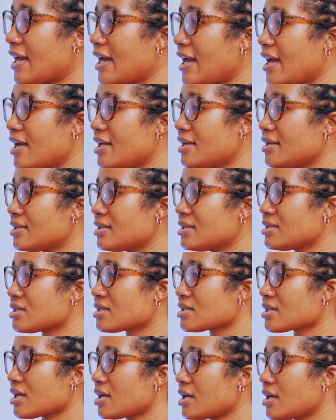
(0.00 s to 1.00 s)

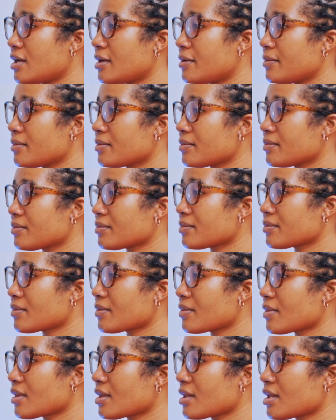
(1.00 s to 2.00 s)
And
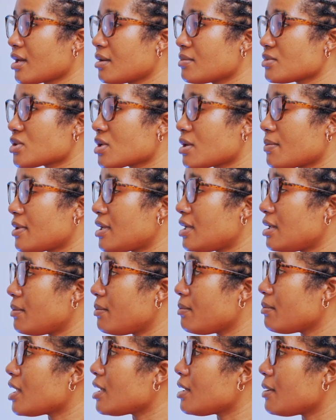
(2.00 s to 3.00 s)
I'm sure
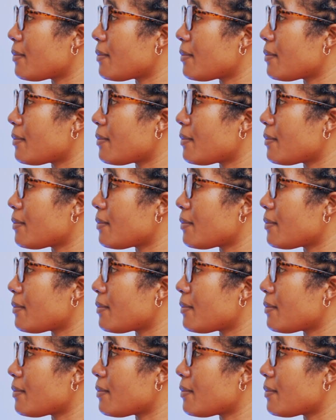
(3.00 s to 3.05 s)
many